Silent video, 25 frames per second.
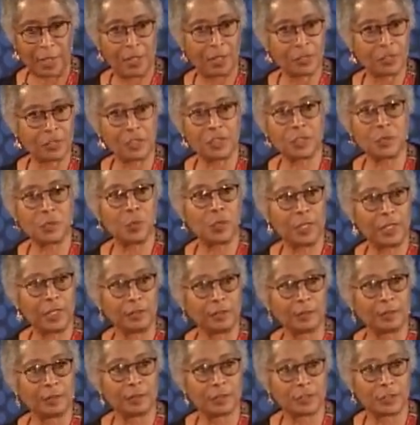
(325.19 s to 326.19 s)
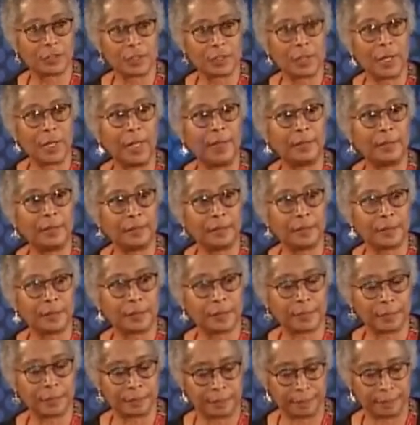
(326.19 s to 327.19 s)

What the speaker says: and just being stunned.